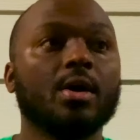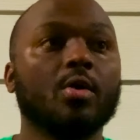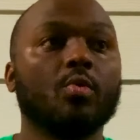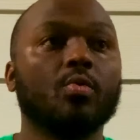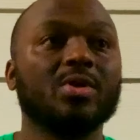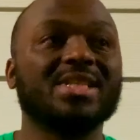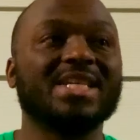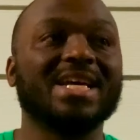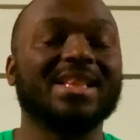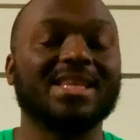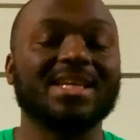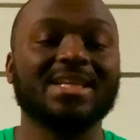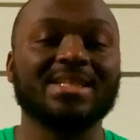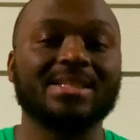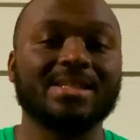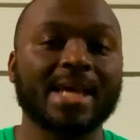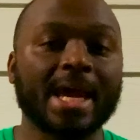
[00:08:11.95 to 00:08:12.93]
was at the
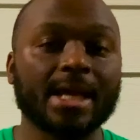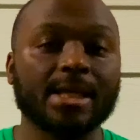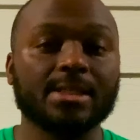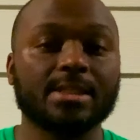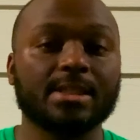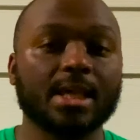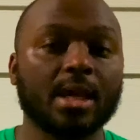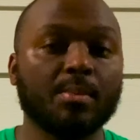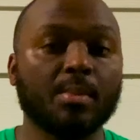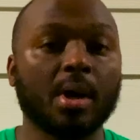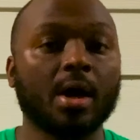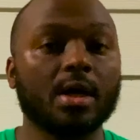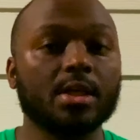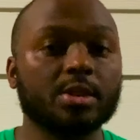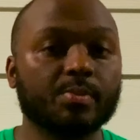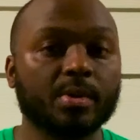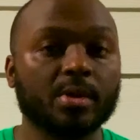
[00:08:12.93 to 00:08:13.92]
exact same
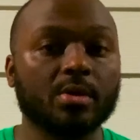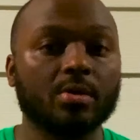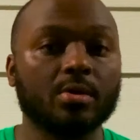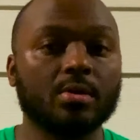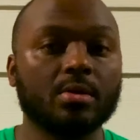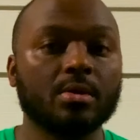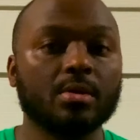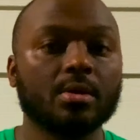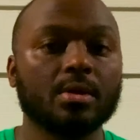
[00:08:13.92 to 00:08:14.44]
hospital